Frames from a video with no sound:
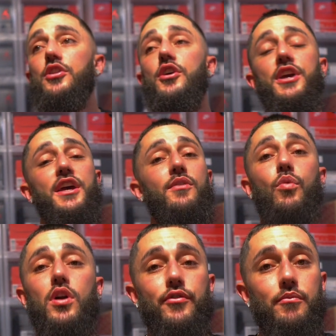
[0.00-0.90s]
They're getting
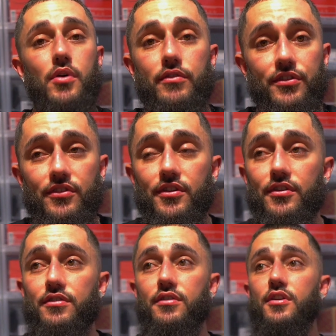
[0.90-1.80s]
work from
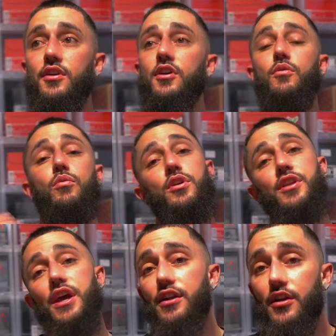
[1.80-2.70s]
overseas. What are
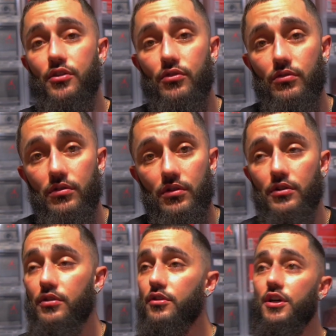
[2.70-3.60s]
they going to do?
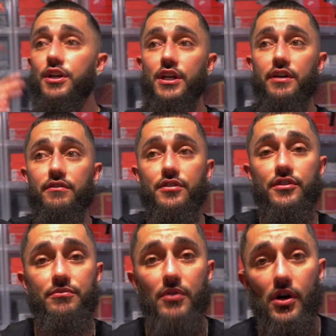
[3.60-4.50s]
They're going to give it to
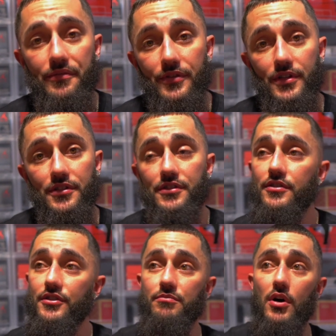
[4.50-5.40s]
the small fish.
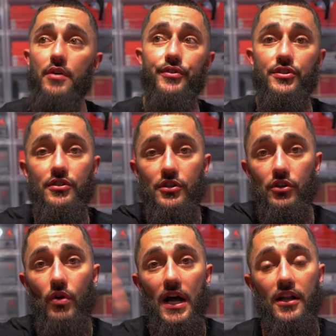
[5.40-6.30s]
The small fish is going to
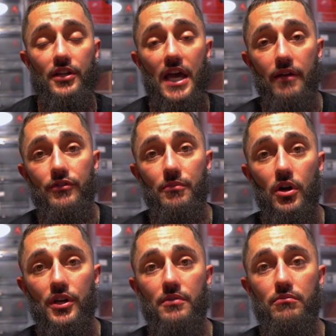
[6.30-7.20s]
go out on the
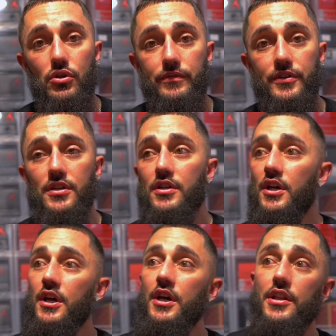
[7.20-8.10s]
aftermarket and move it.
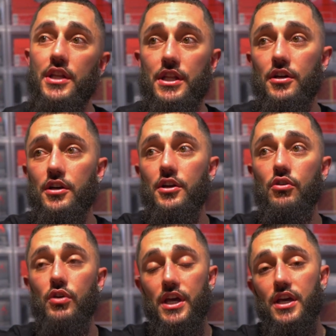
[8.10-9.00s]
Then they're going to
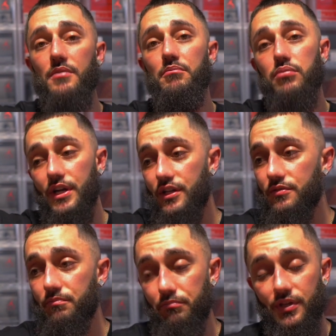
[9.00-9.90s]
go ahead and bring
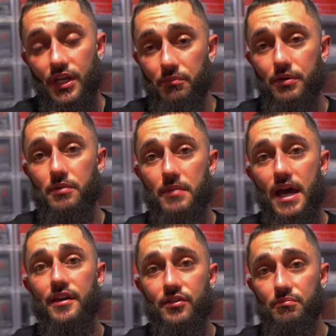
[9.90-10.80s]
the kingpin
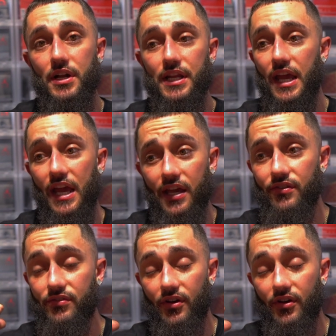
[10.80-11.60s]
back his money and